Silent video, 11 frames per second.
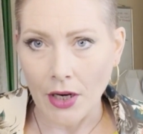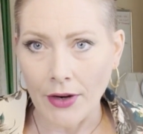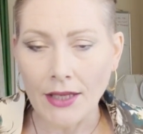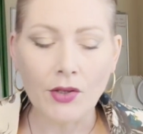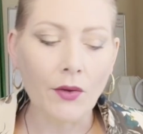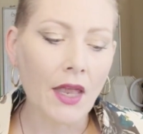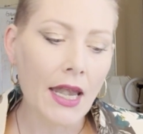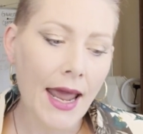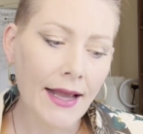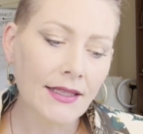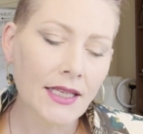All right. So the
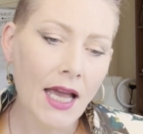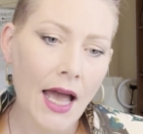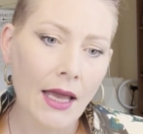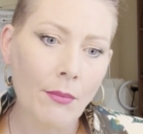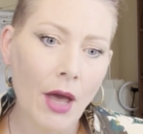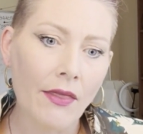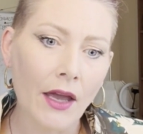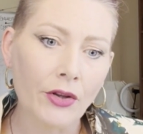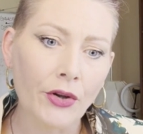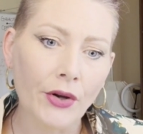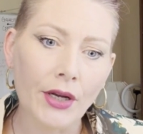next time
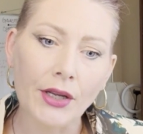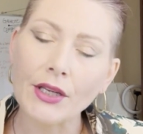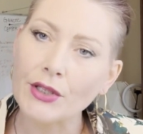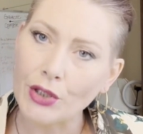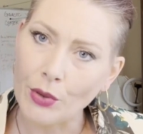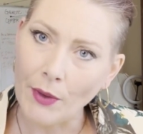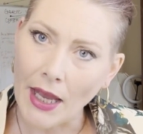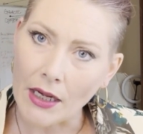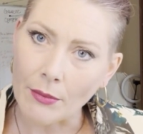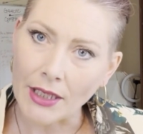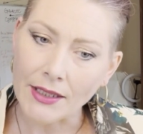that you're going to consume
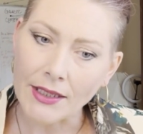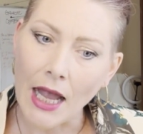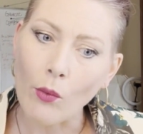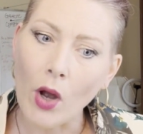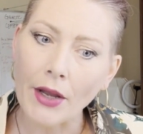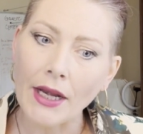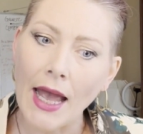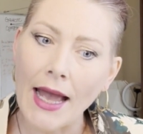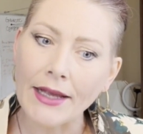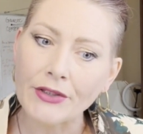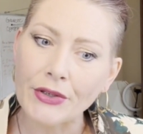cannabis, I want you to
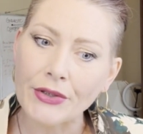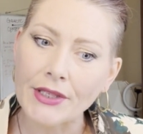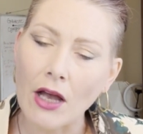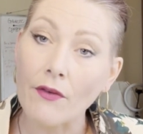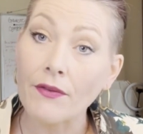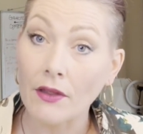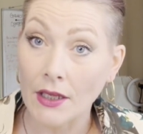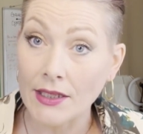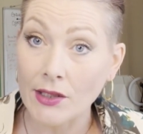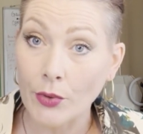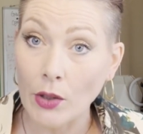ask yourself
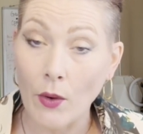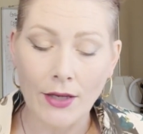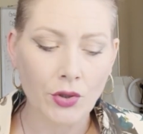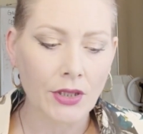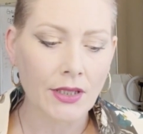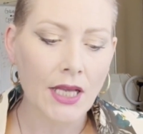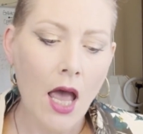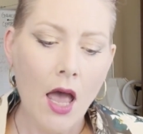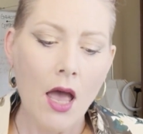these three questions.